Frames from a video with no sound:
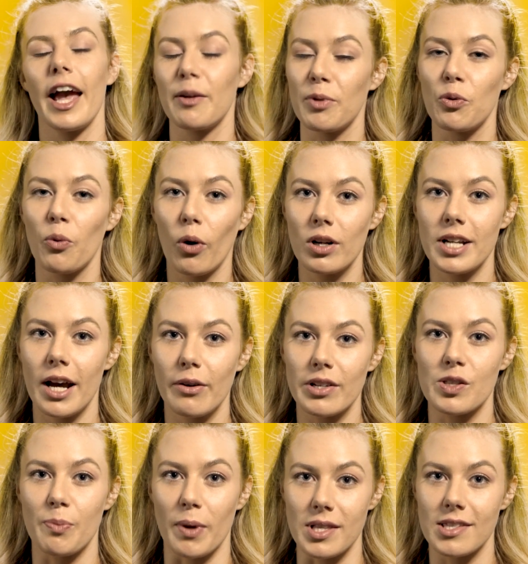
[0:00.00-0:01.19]
I had been warned how
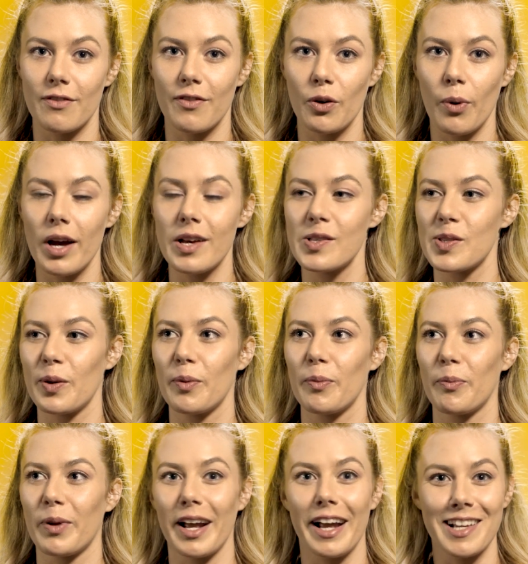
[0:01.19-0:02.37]
expensive it was,
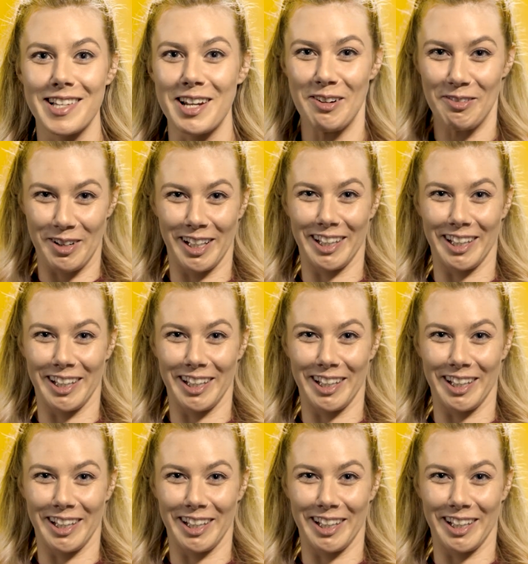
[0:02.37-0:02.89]
but I guess I didn't